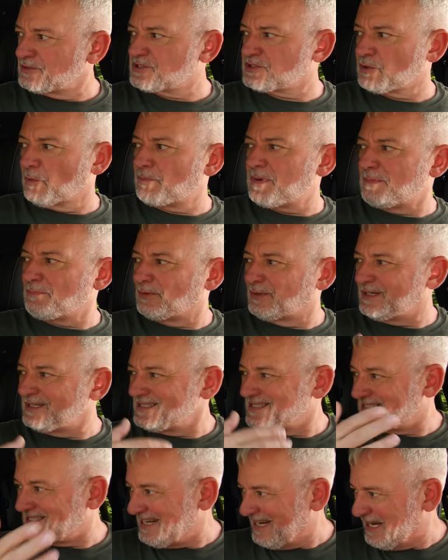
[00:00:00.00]
so people
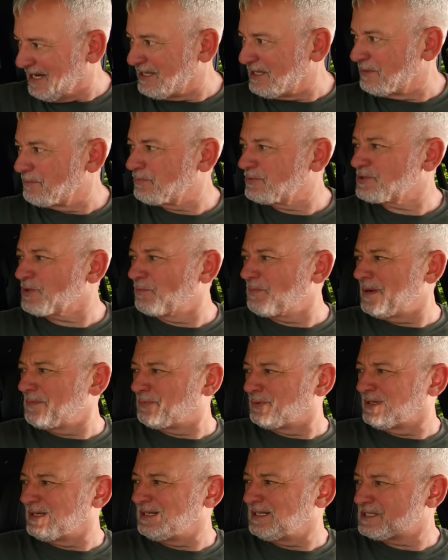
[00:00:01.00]
can sit in them, so
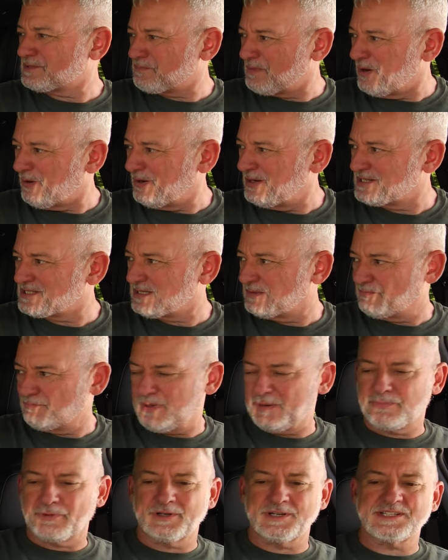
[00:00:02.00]
people can experience them,
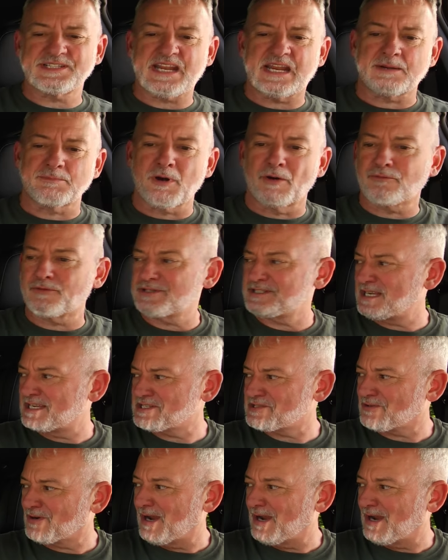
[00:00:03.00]
people can take them out for test